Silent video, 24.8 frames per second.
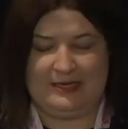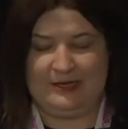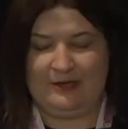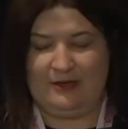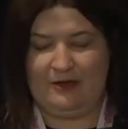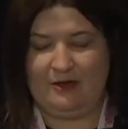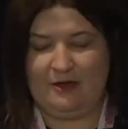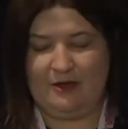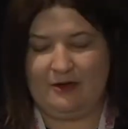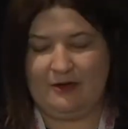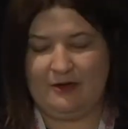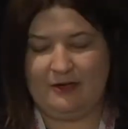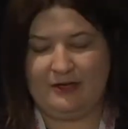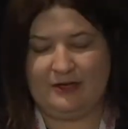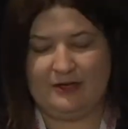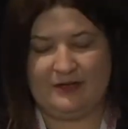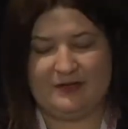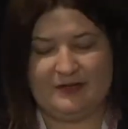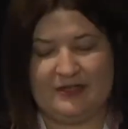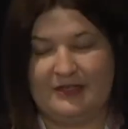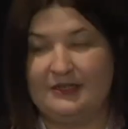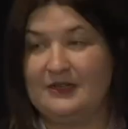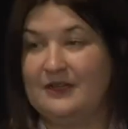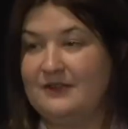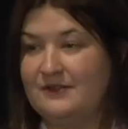longer
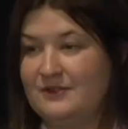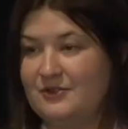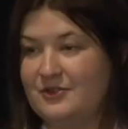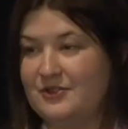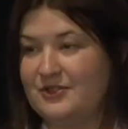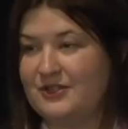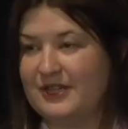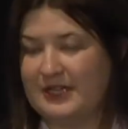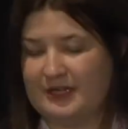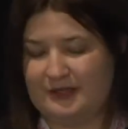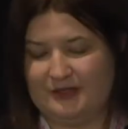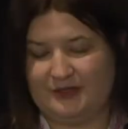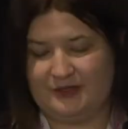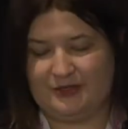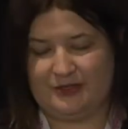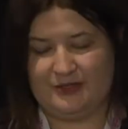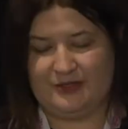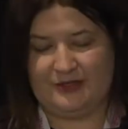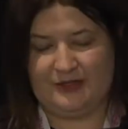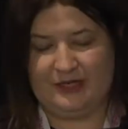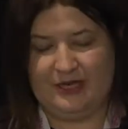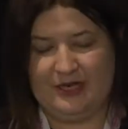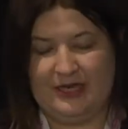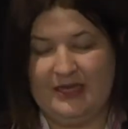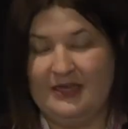than in other
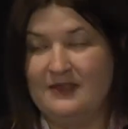sectors,